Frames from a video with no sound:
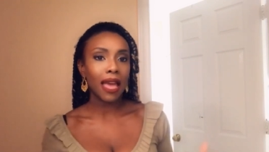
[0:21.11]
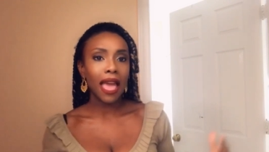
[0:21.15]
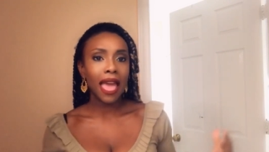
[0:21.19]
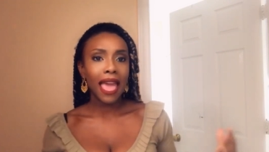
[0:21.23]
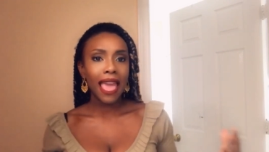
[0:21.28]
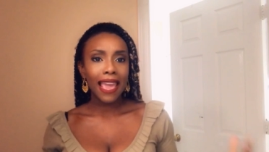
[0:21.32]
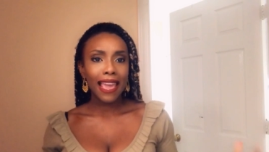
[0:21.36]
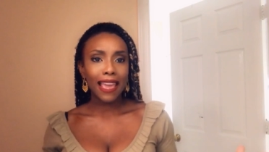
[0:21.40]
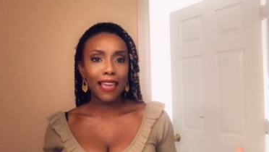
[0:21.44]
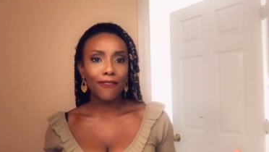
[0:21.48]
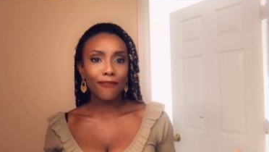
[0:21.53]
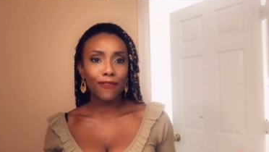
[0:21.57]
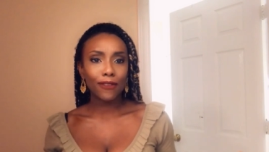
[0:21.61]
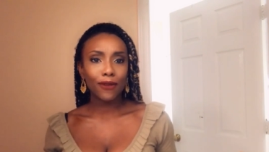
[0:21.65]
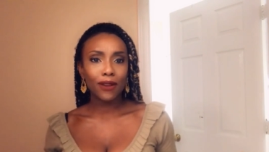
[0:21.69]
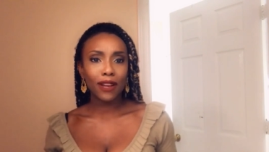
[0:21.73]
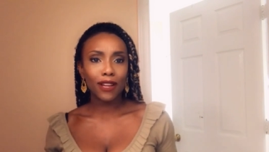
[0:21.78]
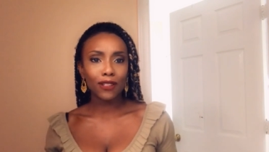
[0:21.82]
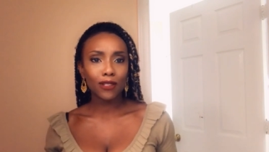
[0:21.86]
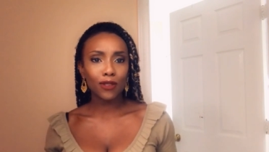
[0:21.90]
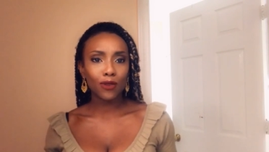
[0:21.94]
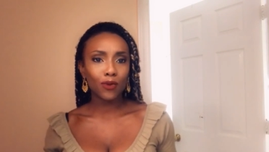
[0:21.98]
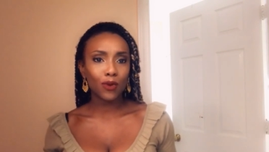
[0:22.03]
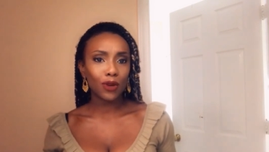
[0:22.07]
If you guys are
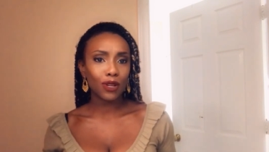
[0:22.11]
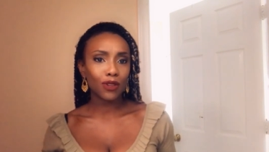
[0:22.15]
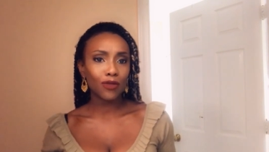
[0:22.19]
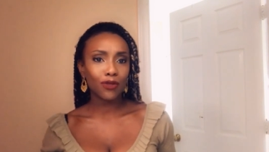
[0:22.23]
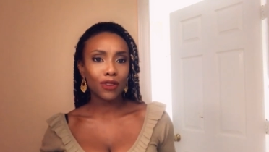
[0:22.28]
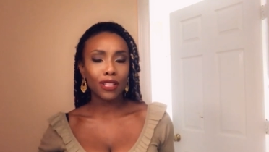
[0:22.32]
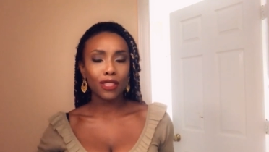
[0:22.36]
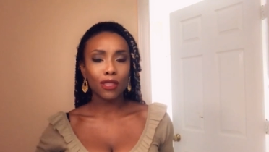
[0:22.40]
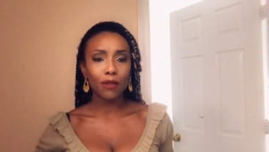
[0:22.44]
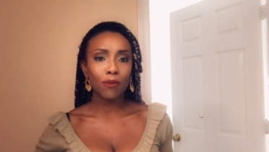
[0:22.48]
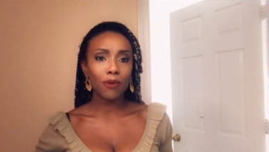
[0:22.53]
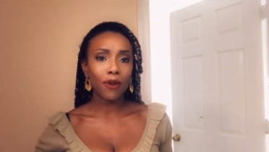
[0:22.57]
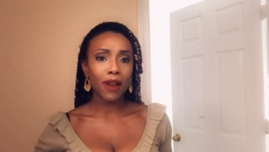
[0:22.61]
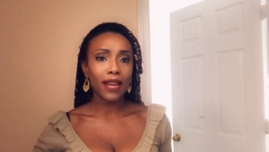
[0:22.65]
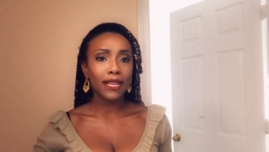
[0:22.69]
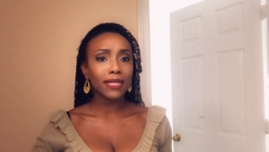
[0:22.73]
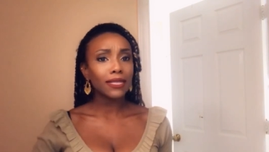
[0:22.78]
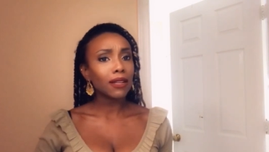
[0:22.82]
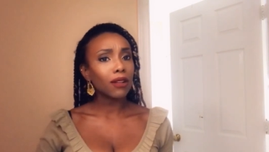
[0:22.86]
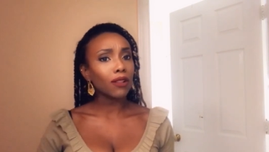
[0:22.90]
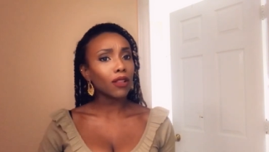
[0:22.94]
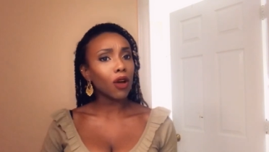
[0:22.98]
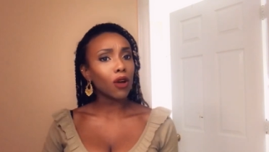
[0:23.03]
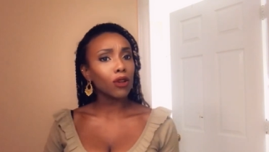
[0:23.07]
wondering the price, I'll
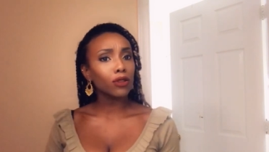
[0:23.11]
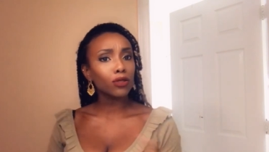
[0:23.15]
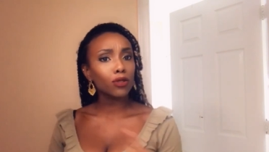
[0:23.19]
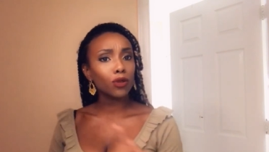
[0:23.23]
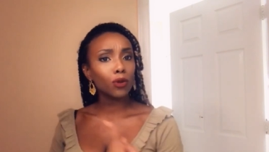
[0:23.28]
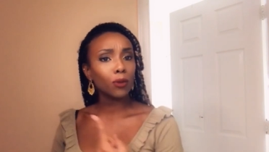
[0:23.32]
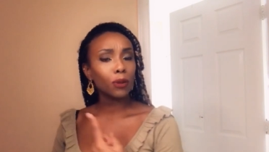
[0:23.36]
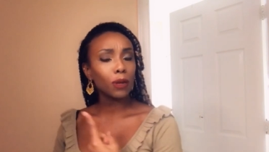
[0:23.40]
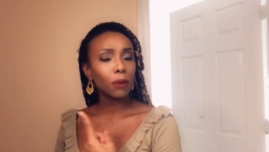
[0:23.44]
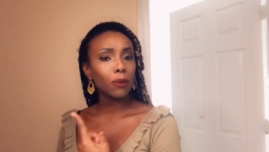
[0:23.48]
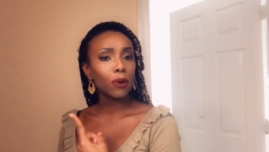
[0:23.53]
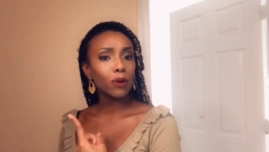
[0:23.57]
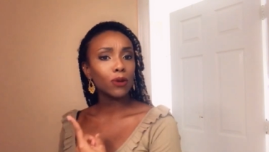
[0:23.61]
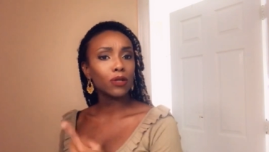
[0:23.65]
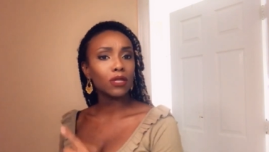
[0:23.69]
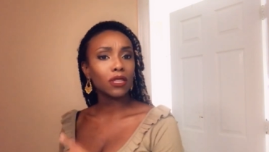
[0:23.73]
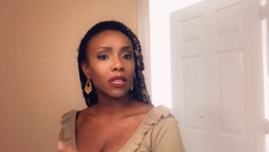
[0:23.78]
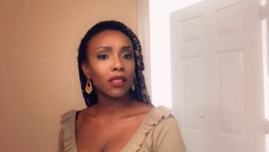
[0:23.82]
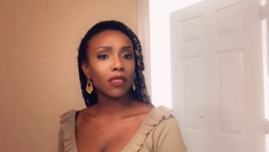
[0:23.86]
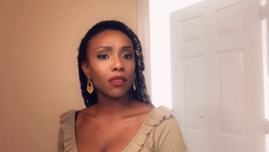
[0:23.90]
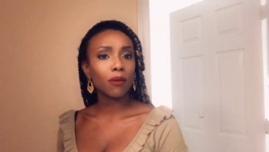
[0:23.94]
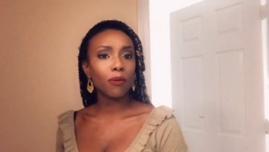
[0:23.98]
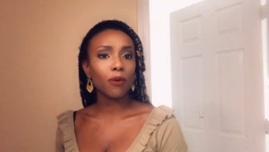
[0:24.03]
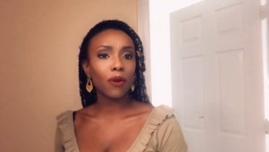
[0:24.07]
also be posting the
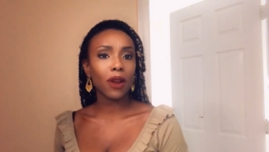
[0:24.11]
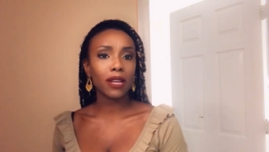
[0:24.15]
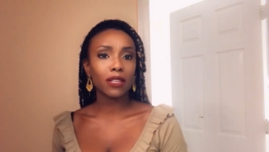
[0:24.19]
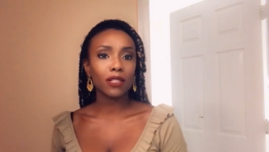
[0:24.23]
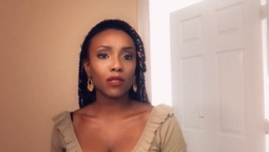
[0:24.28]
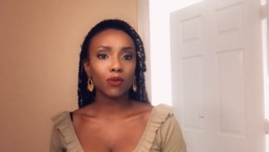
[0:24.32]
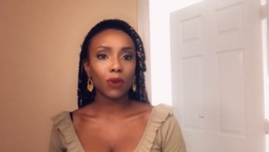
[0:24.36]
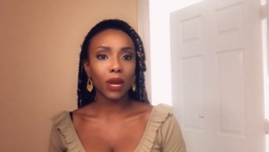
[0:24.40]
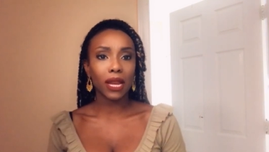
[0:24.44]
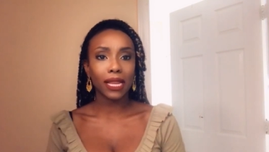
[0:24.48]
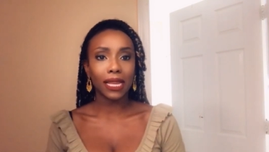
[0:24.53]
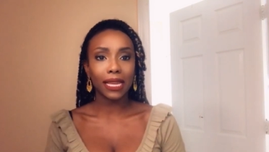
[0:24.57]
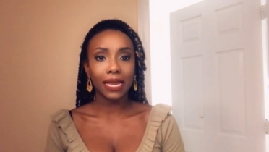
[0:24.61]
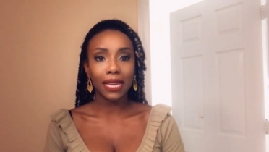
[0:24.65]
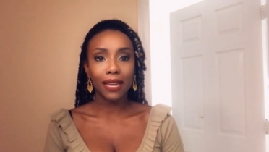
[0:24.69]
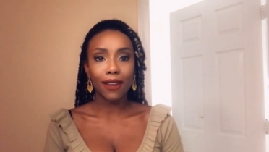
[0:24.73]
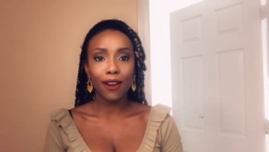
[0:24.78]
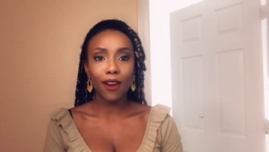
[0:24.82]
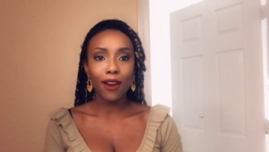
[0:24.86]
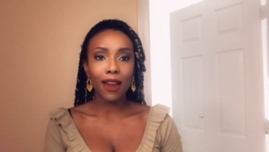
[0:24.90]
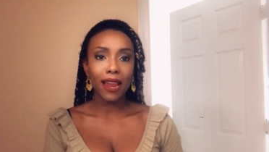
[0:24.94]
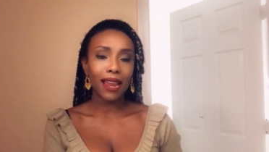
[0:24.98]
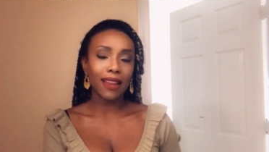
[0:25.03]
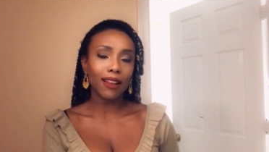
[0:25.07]
price right here
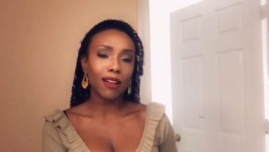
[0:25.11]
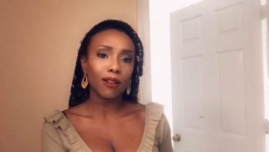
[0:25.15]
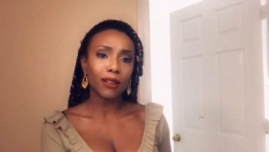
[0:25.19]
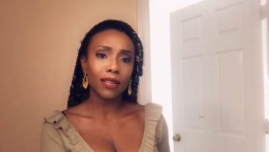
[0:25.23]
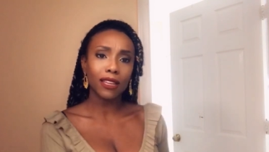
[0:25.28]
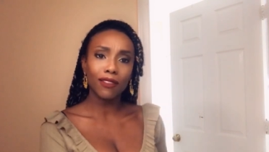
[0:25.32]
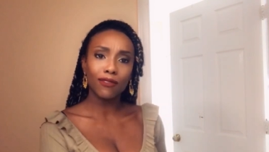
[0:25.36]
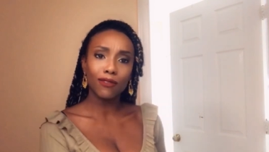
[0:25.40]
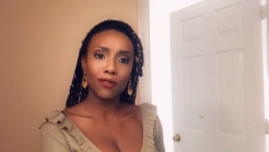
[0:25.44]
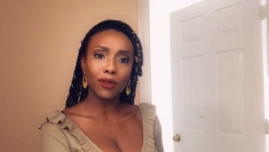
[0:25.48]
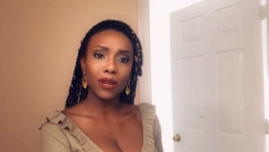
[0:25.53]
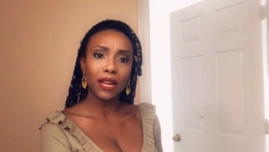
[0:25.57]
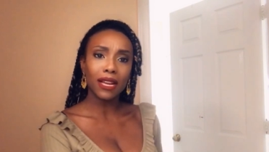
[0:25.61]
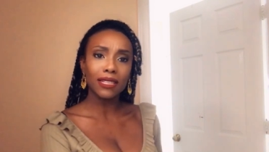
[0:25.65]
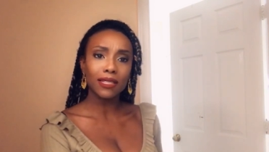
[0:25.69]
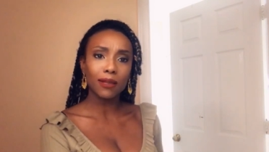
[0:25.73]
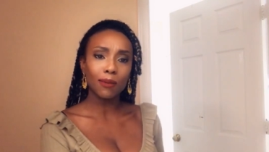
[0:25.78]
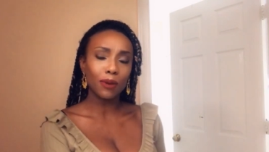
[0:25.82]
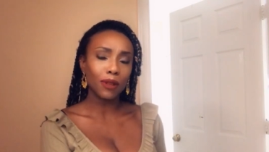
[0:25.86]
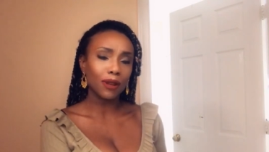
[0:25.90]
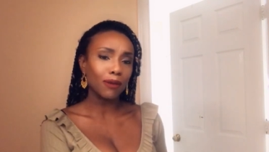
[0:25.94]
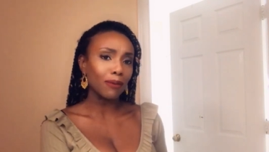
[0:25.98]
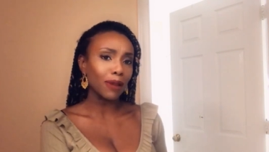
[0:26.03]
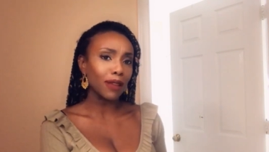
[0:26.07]
and I'll give you guys a bit of
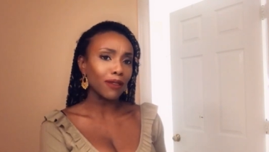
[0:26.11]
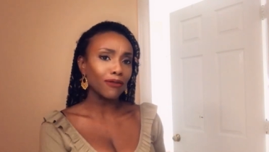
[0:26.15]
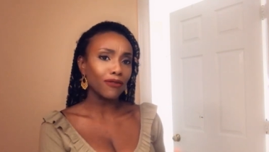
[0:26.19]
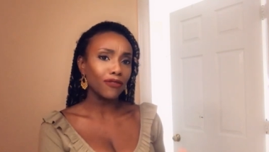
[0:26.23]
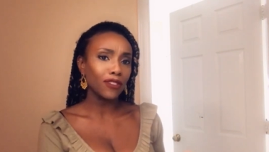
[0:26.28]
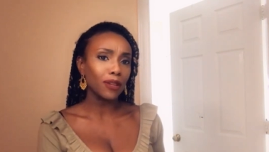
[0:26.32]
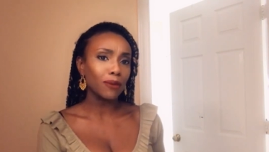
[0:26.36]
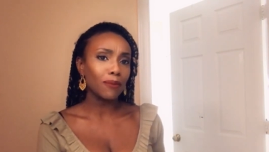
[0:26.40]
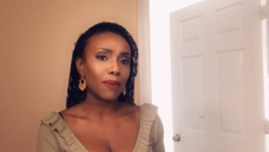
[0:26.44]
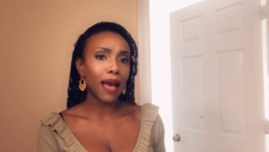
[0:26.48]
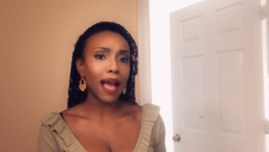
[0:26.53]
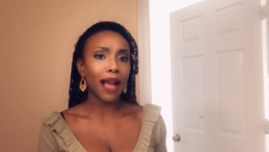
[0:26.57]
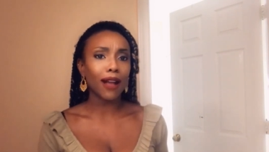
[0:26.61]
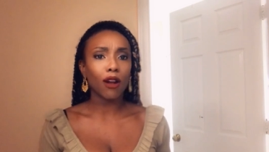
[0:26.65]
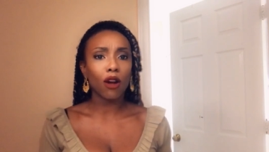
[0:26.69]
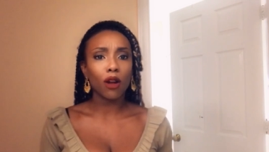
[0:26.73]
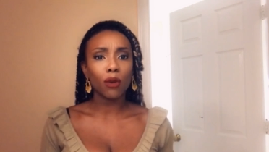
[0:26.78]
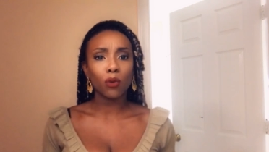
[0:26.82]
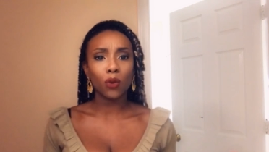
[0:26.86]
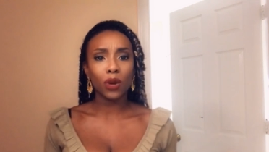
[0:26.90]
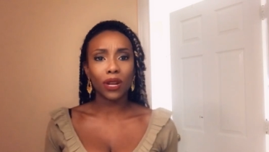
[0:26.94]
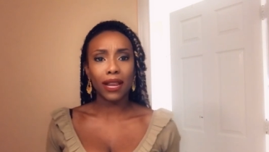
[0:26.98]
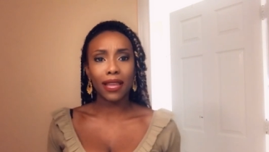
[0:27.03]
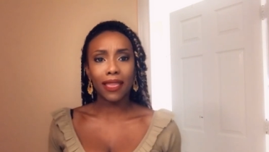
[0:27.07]
my feedback on what
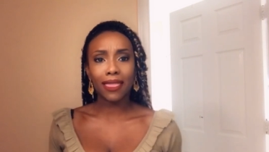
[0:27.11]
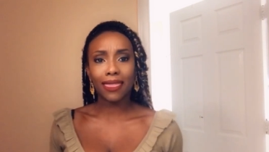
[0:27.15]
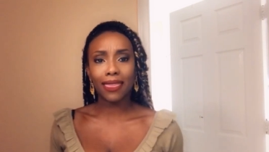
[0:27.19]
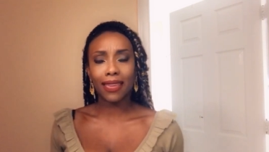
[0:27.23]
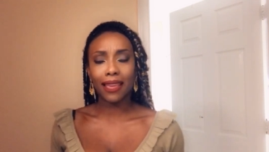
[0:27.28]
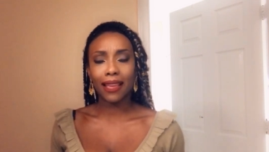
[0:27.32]
I think.